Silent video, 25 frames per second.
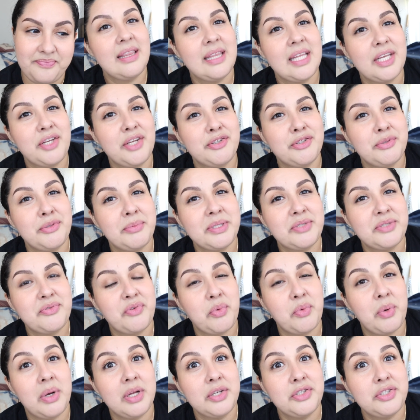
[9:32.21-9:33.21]
Thank you so much
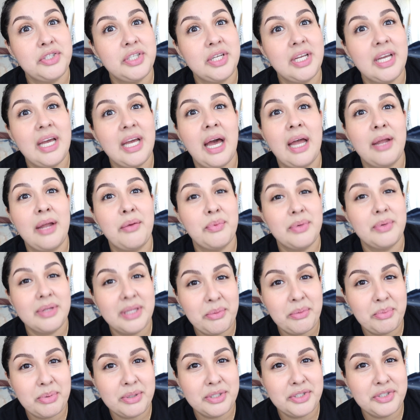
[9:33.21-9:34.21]
for watching. I
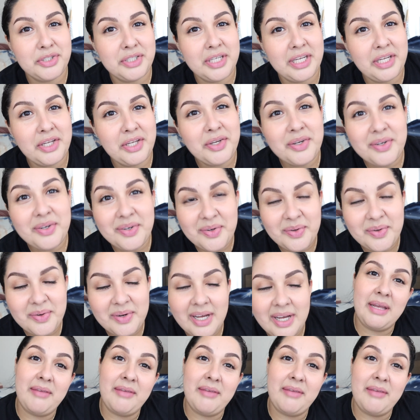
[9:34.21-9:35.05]
really appreciate you.